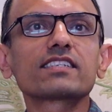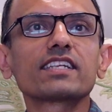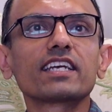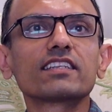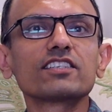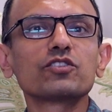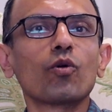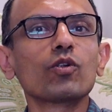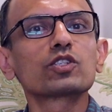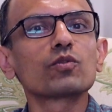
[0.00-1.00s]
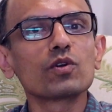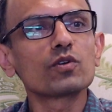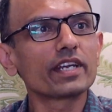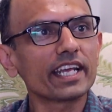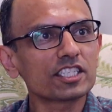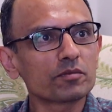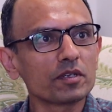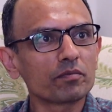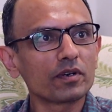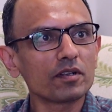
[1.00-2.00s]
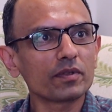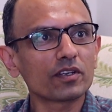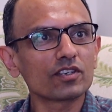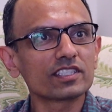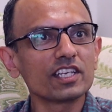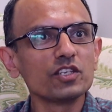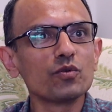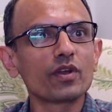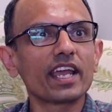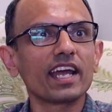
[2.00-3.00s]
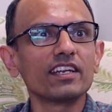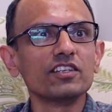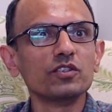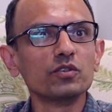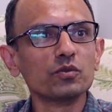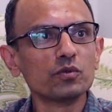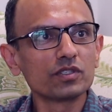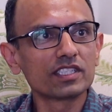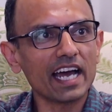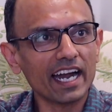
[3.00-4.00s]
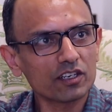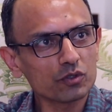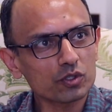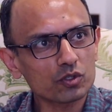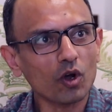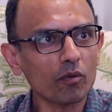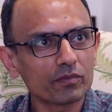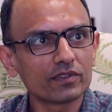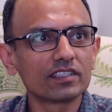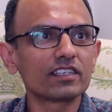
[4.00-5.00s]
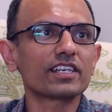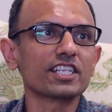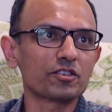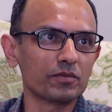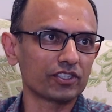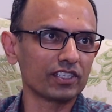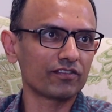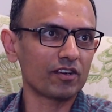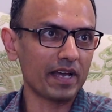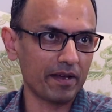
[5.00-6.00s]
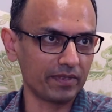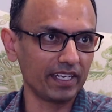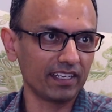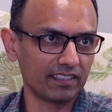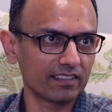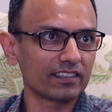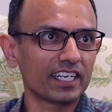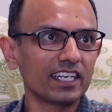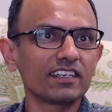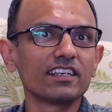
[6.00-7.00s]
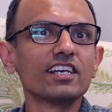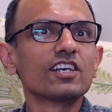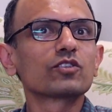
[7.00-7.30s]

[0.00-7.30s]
like this, you also want to test people because then you can use that to stop the transmission from happening, correct? So